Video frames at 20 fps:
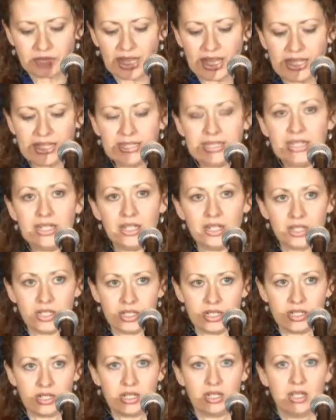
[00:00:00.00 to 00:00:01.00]

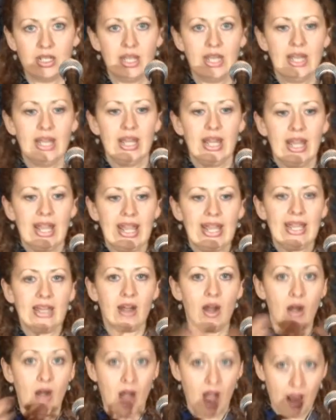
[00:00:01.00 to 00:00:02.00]
clear in
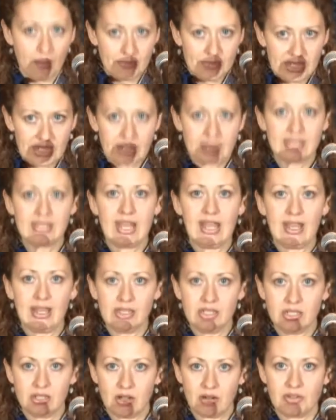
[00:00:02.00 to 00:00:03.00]
our optics
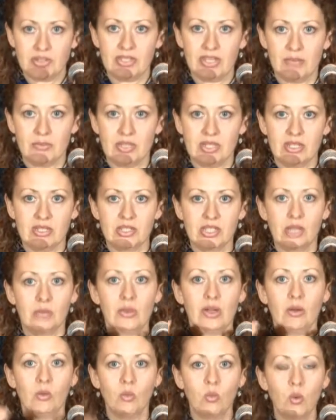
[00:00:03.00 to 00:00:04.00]
and in our substance that we
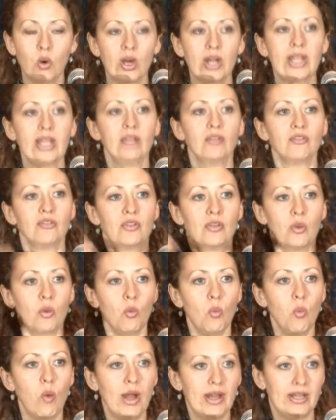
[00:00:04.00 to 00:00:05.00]
are working for the
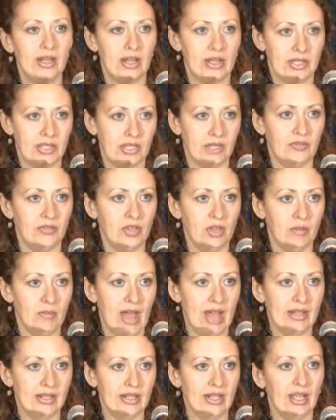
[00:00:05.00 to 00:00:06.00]
oneness of
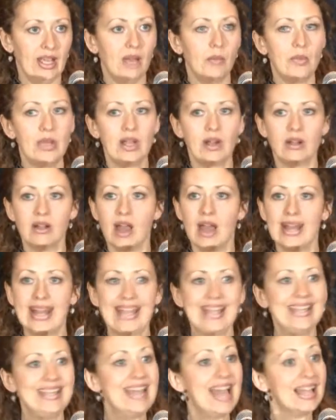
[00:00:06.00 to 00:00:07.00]
humanity and we are not
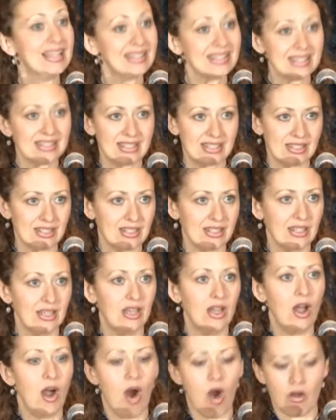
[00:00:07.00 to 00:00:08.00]
against
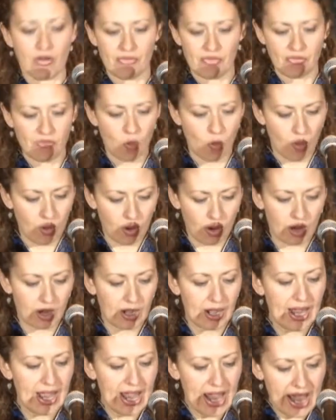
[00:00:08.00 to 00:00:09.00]
or
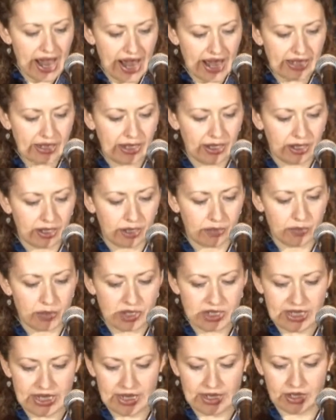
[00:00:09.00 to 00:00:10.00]
for any
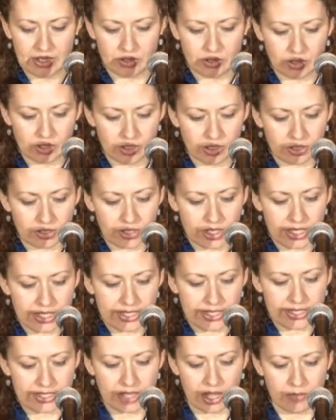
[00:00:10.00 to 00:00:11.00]
particular
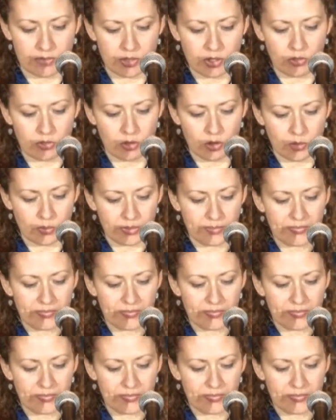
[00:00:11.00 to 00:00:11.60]
subgroup.